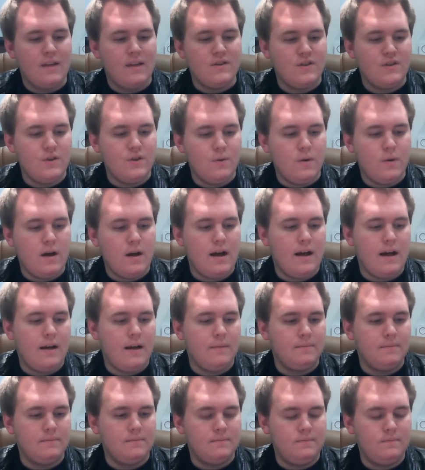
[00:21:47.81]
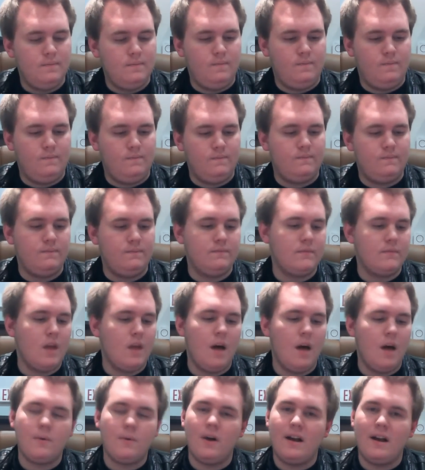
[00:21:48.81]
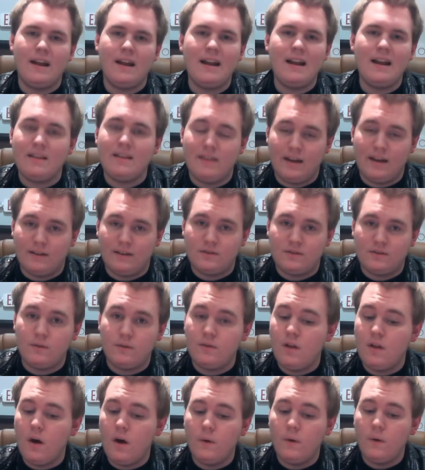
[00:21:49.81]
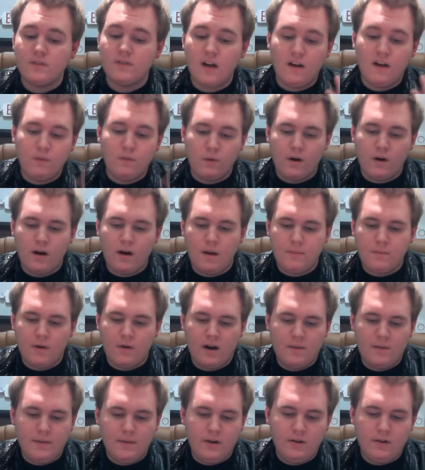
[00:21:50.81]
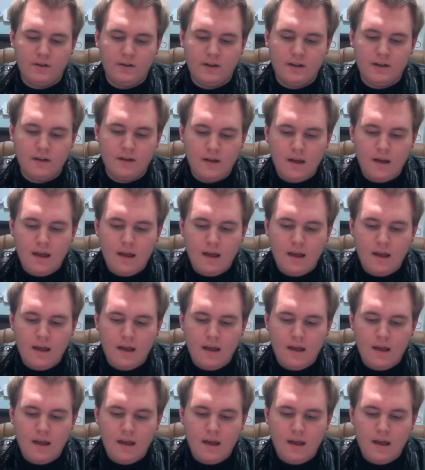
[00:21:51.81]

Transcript: to upgrade anything. So no software upgradability